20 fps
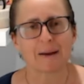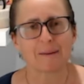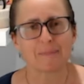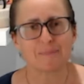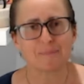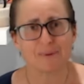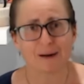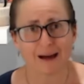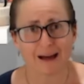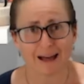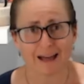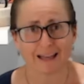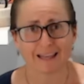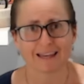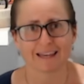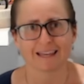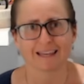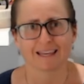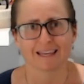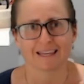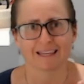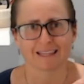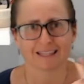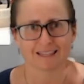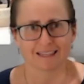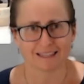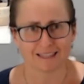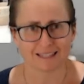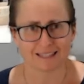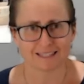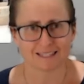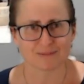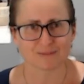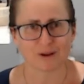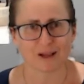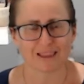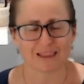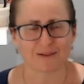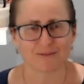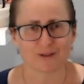But this is
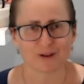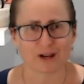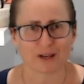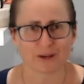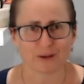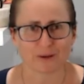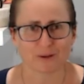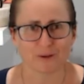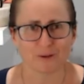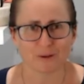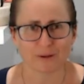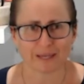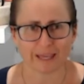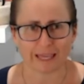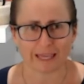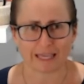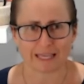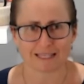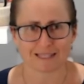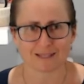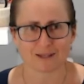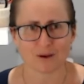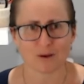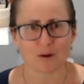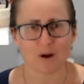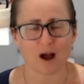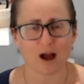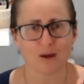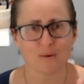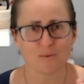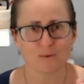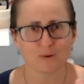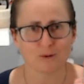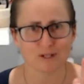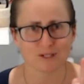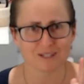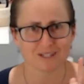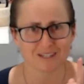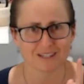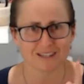why I love guided cooking. So I would
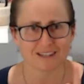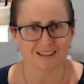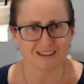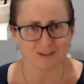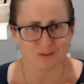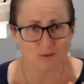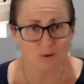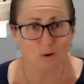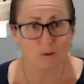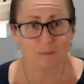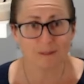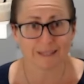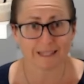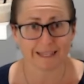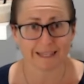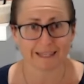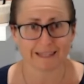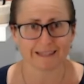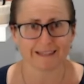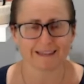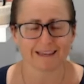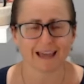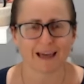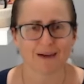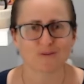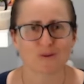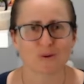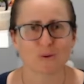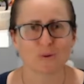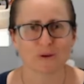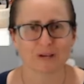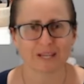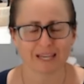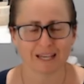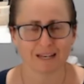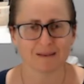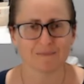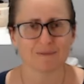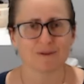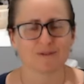normally have gone
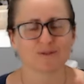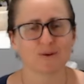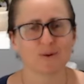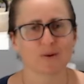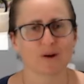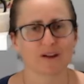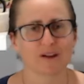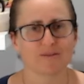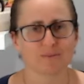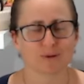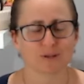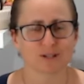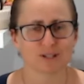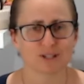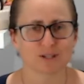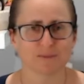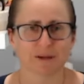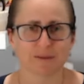in before I've put it to my